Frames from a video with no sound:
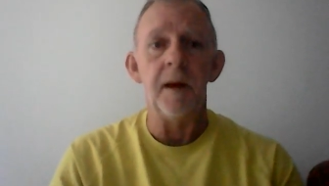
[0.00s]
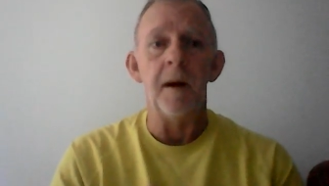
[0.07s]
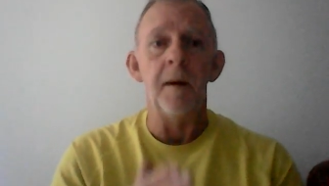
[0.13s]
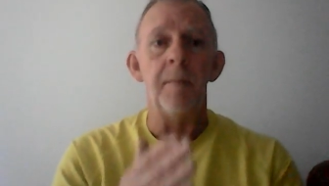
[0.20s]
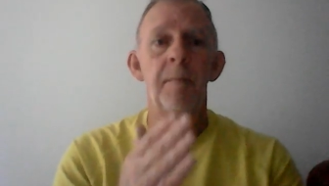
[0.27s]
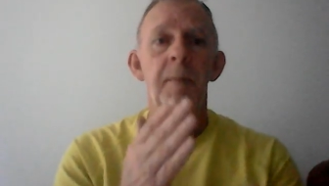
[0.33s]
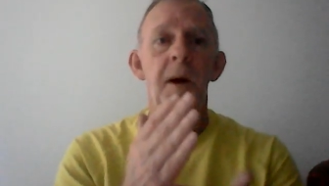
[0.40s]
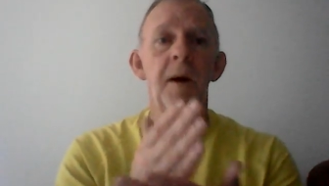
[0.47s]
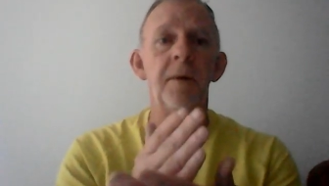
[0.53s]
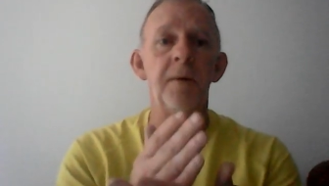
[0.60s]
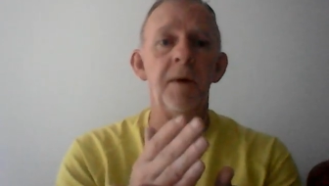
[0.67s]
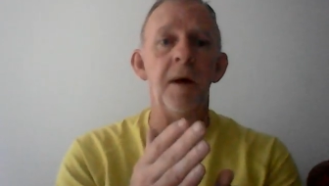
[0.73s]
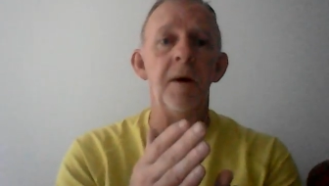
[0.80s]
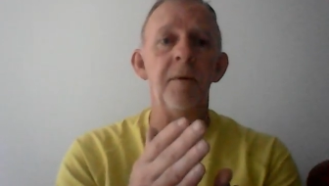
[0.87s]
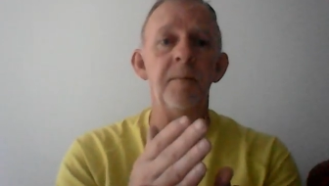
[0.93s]
a
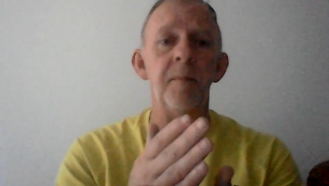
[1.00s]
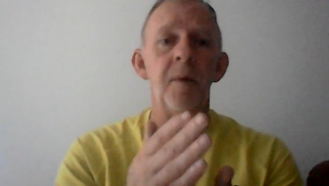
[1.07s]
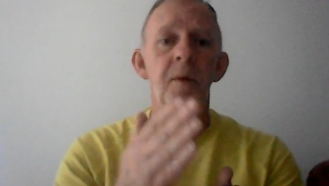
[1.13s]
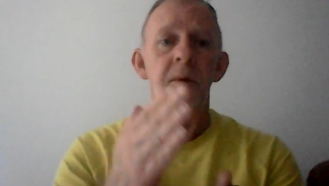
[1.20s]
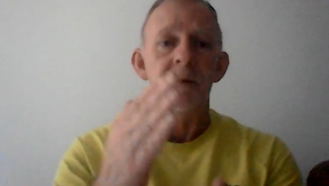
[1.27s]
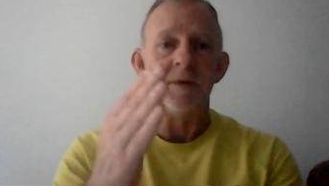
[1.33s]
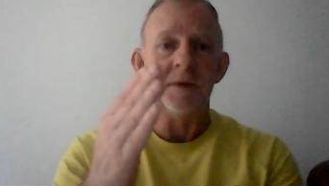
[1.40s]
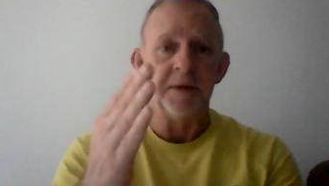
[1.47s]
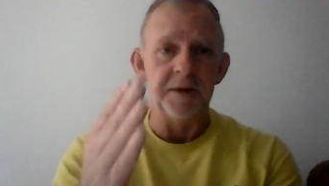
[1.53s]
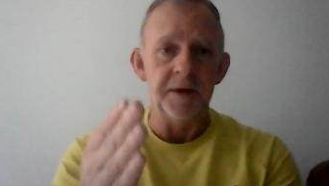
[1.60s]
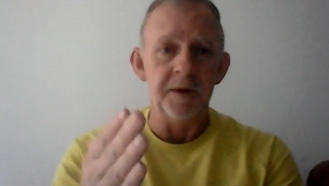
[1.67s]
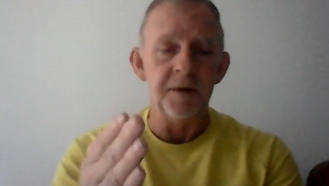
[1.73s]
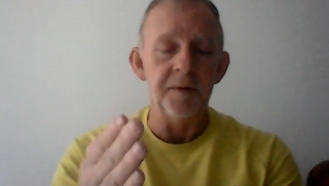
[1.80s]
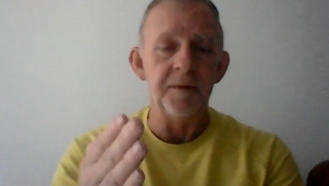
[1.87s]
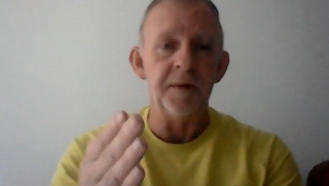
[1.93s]
boatload more to
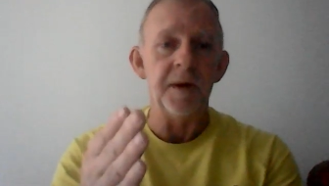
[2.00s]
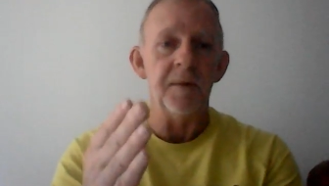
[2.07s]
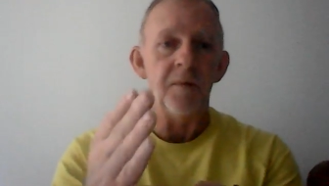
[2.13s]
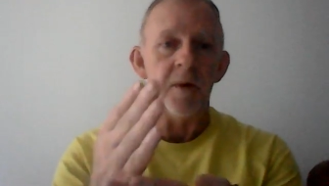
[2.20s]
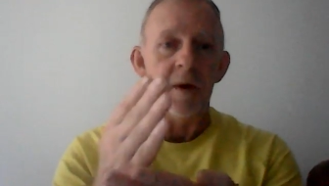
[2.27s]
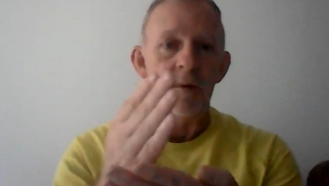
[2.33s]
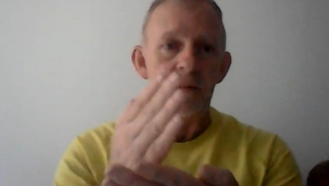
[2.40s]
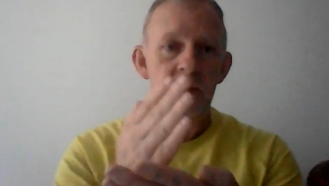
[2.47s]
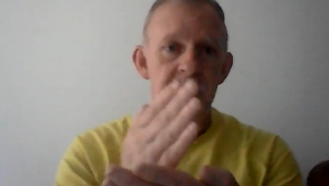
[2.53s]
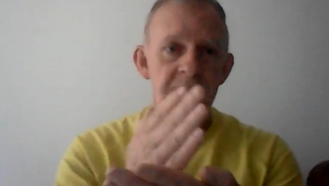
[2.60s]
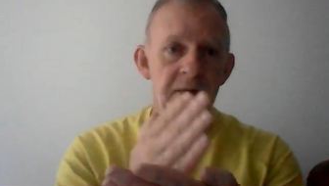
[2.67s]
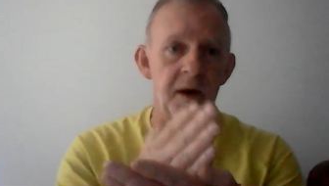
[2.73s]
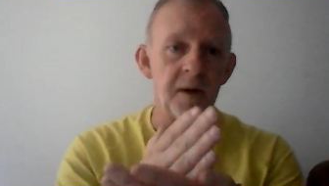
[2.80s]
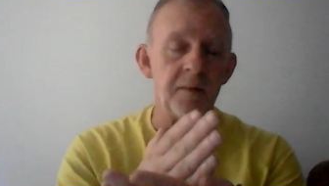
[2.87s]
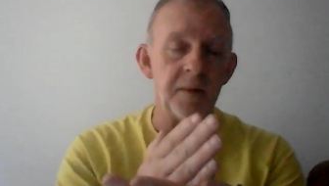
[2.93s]
do than what
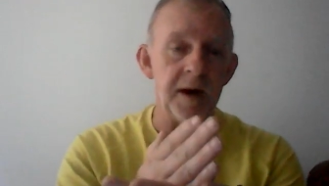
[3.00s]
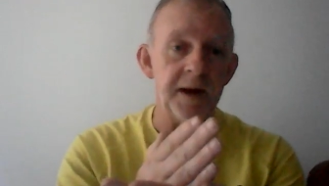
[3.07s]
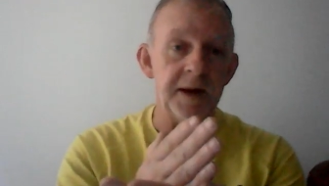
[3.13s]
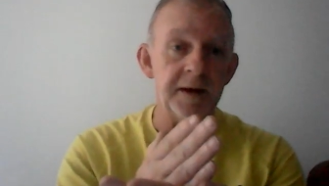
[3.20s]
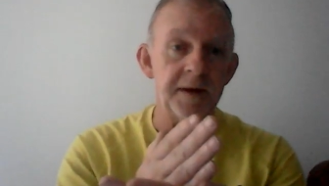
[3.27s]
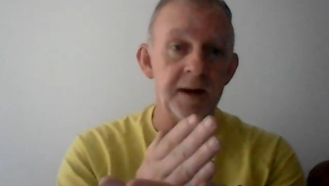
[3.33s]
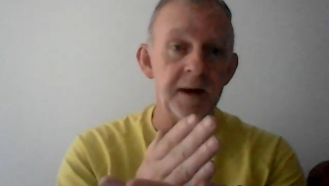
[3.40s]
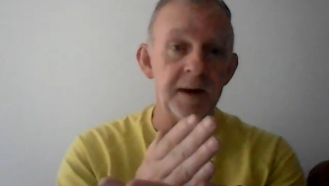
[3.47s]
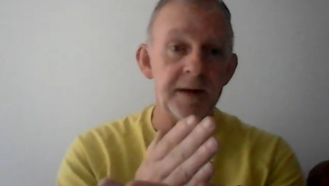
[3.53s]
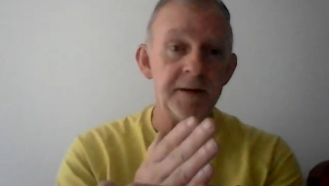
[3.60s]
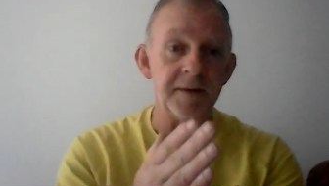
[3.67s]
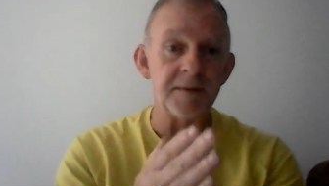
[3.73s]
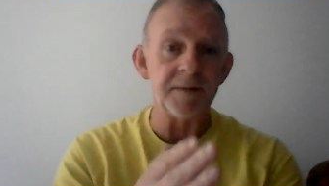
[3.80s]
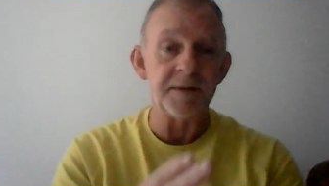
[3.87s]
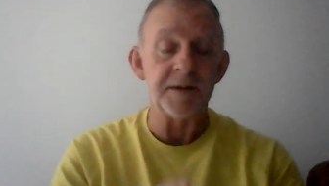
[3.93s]
we've already done.
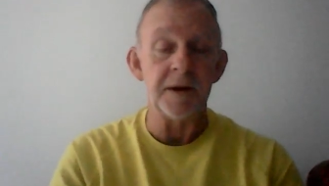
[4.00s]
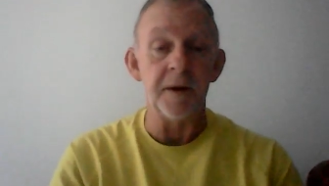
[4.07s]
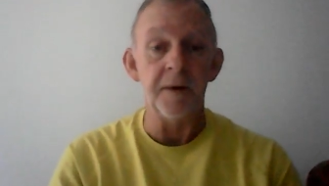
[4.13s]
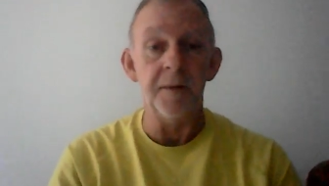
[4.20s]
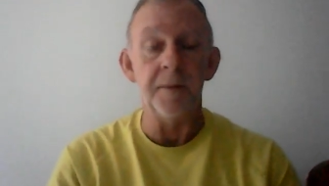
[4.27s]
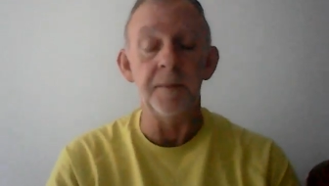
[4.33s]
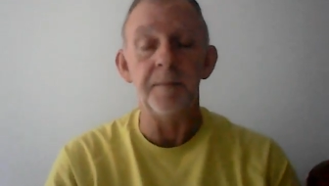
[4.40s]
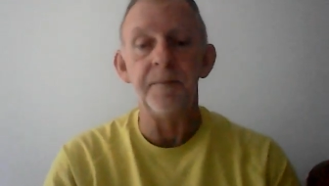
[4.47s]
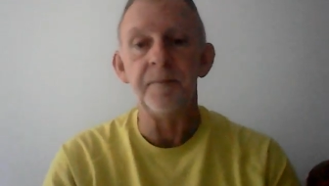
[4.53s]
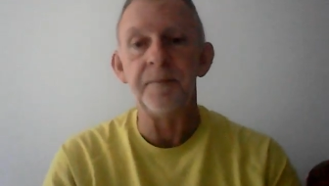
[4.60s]
So